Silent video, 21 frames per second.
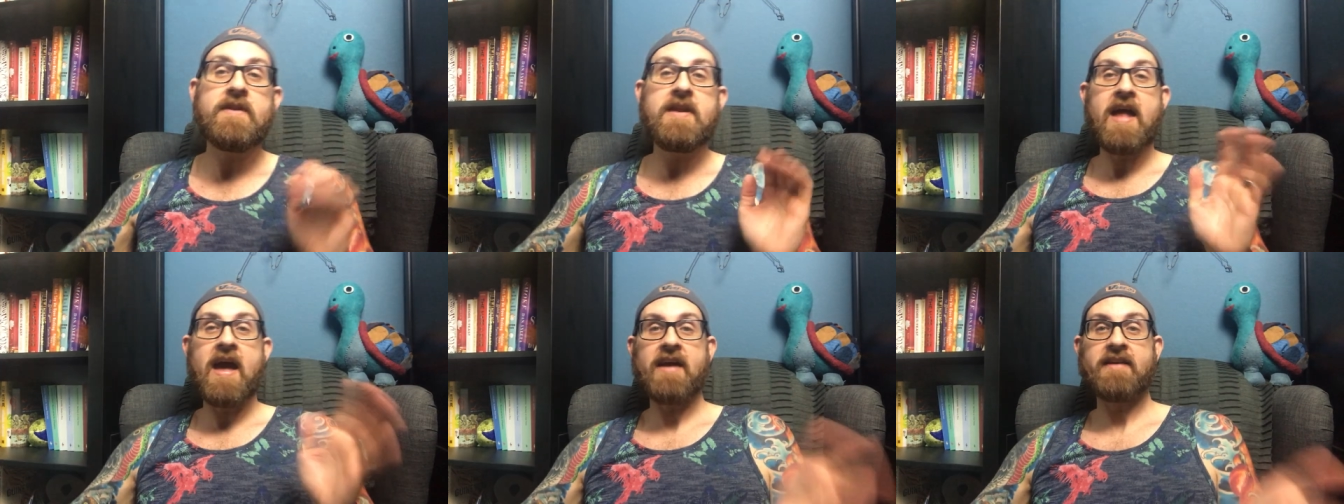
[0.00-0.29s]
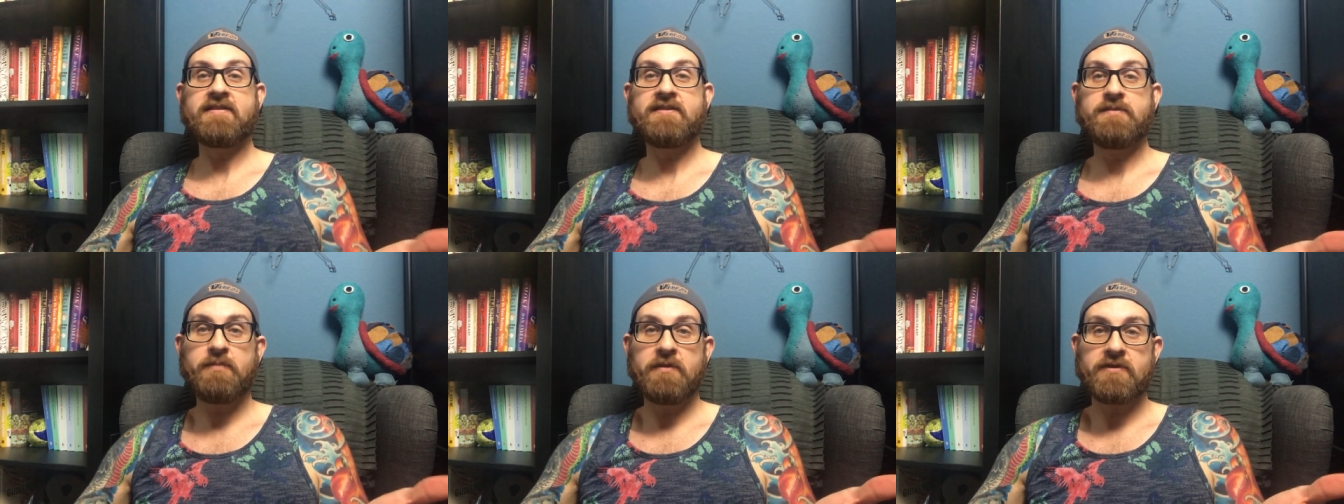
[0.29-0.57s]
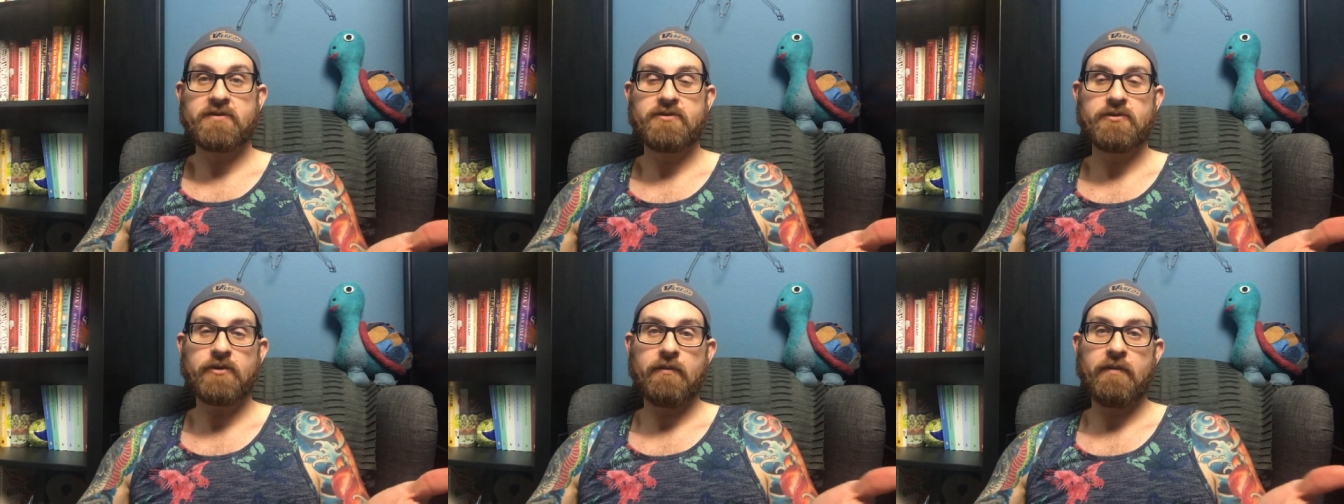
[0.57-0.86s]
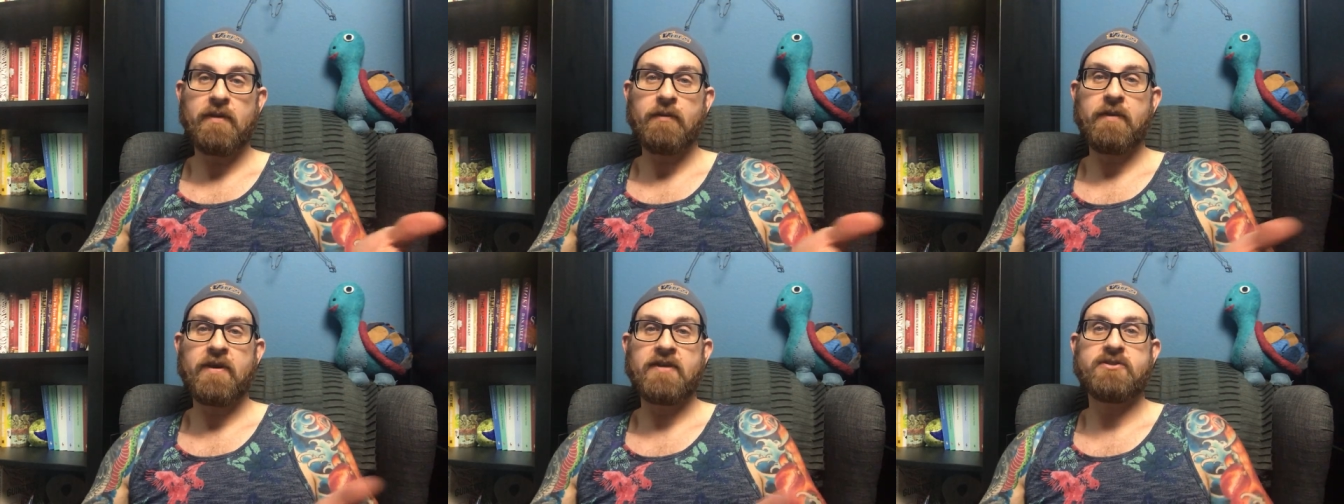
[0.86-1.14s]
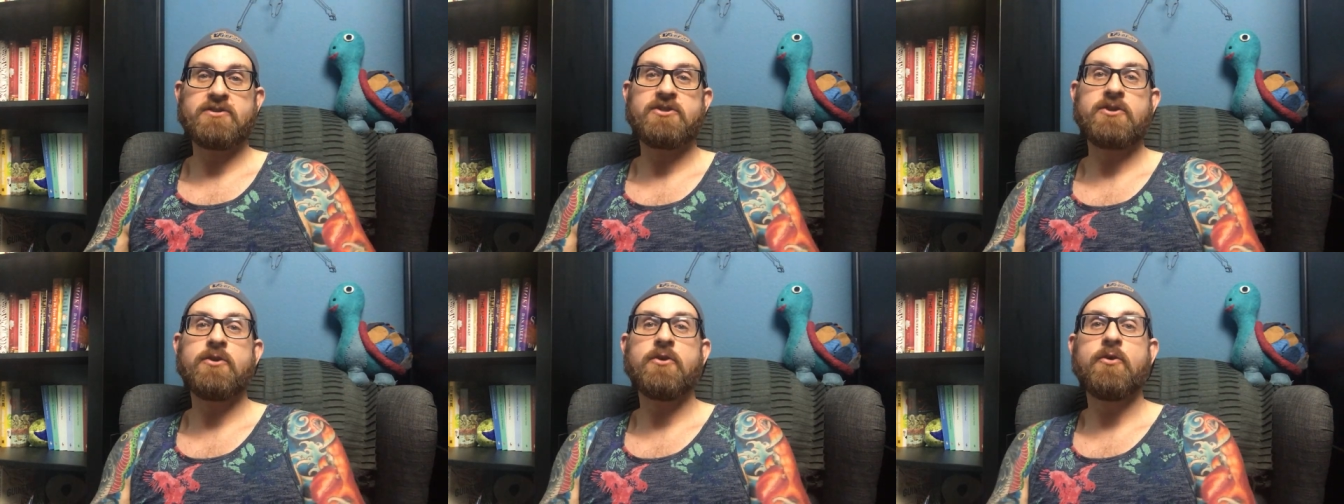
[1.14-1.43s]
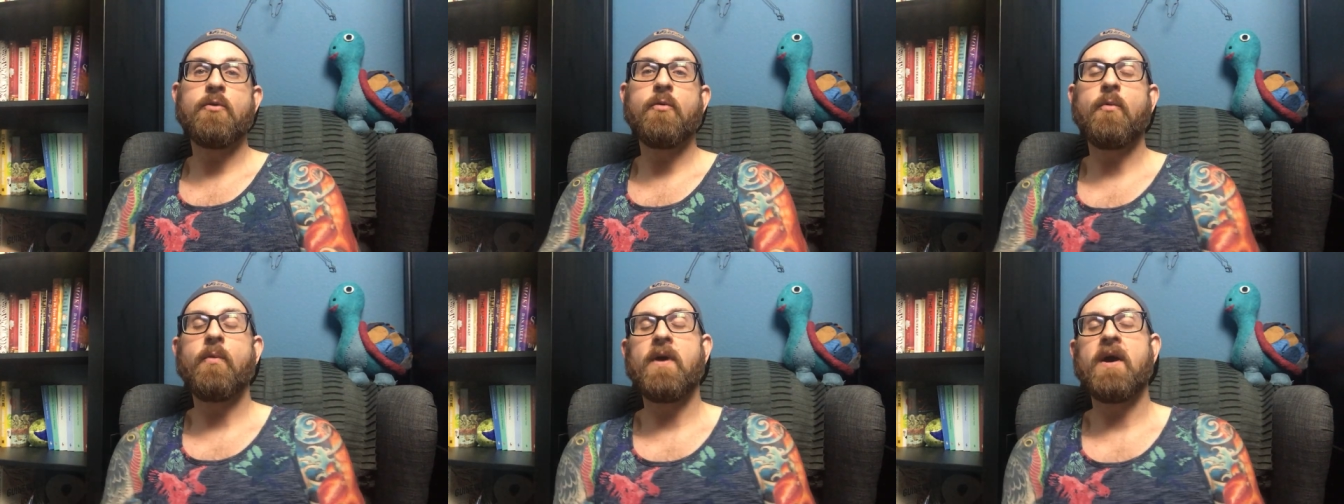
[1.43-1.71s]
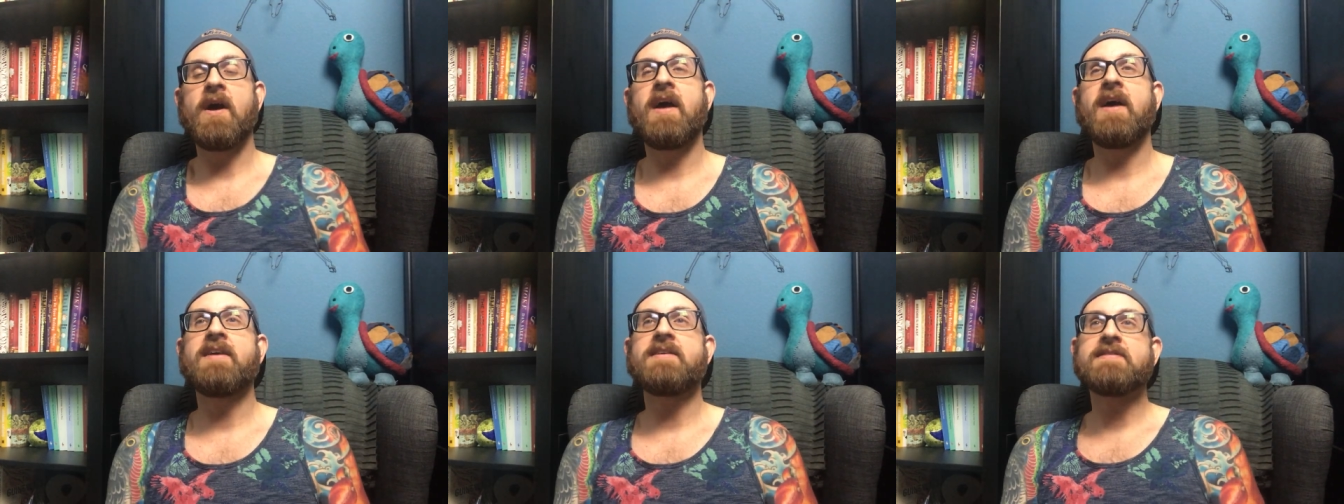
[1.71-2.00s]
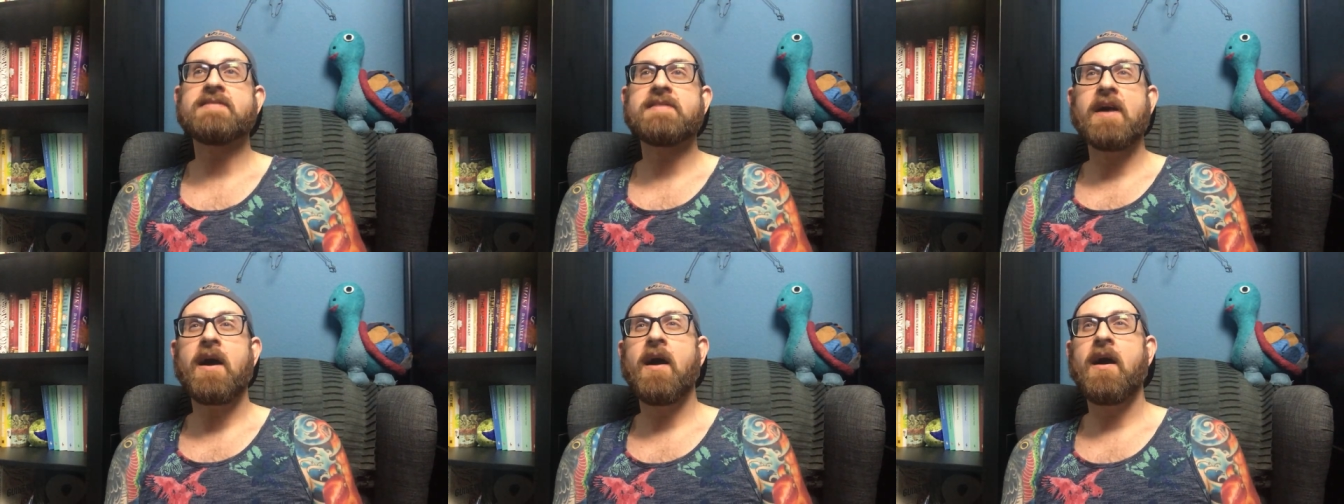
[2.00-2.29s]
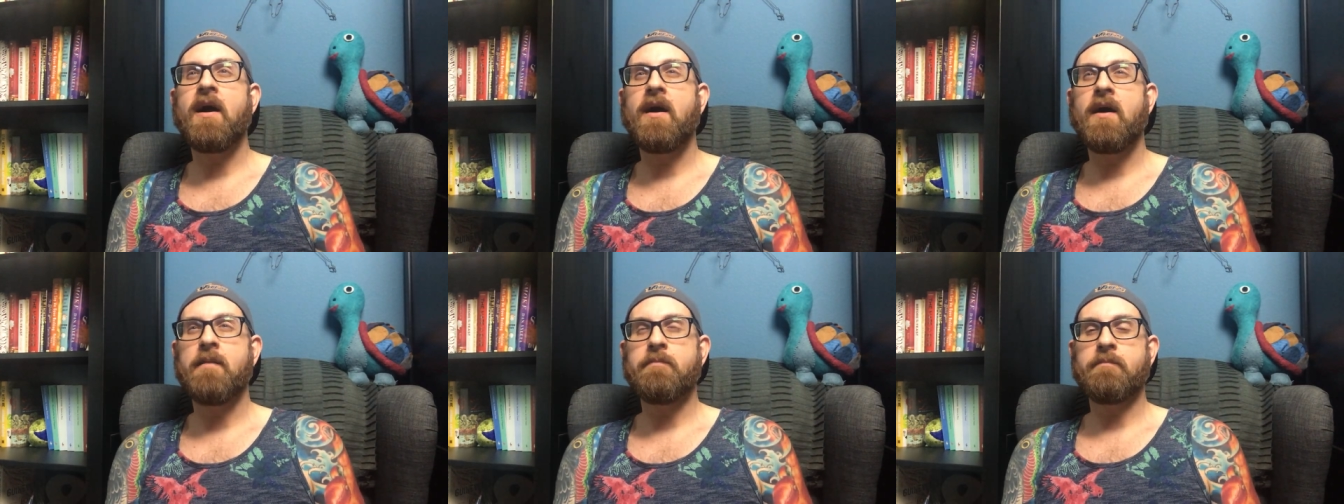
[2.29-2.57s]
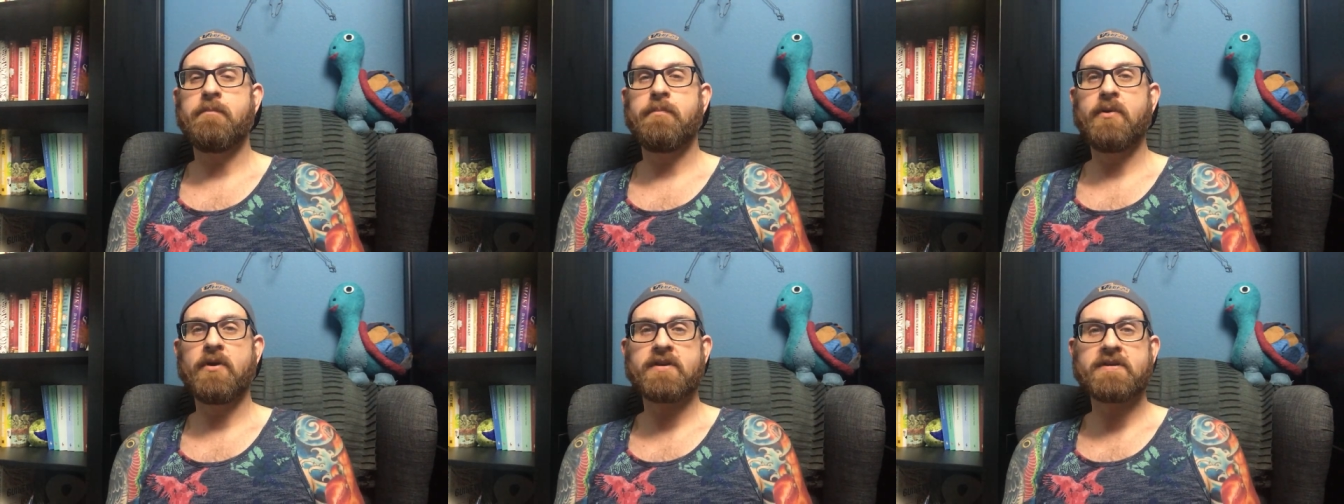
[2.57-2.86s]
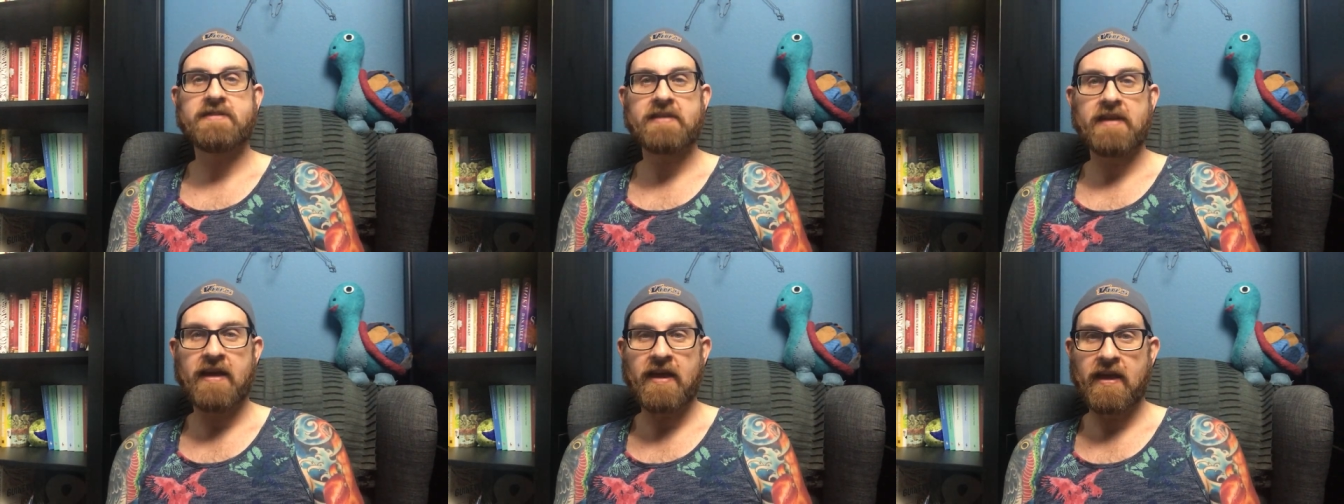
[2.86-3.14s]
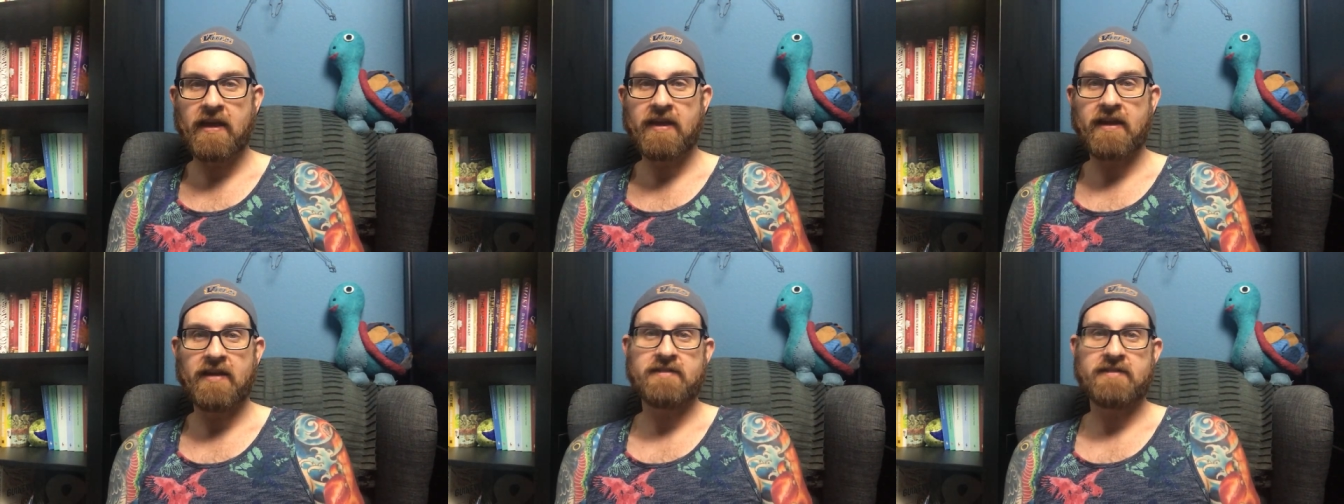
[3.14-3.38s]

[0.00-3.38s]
next bookstore we went to was Books, Inc.